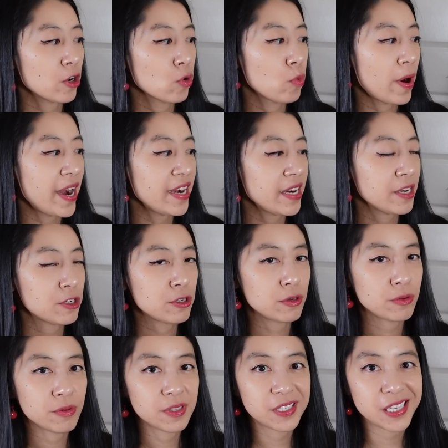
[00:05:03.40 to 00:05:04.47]
you're waiting
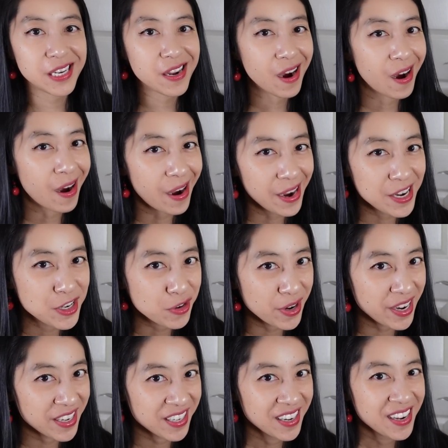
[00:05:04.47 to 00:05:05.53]
to
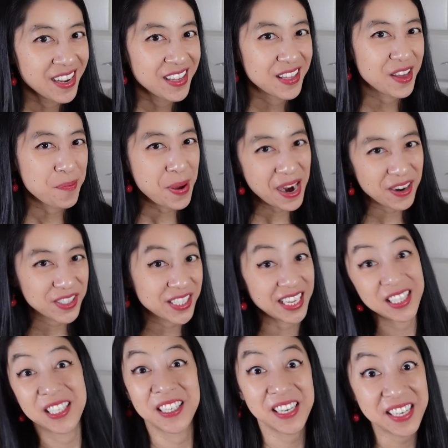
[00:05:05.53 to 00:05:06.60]
dehydrate the
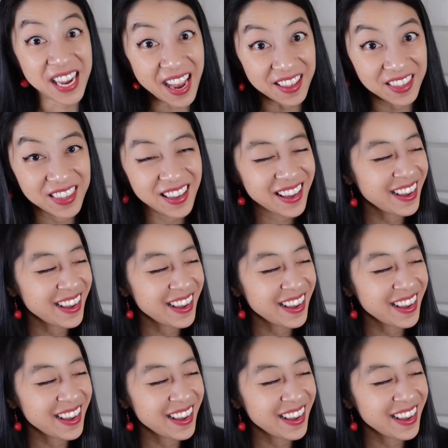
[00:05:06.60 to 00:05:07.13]
parasites to death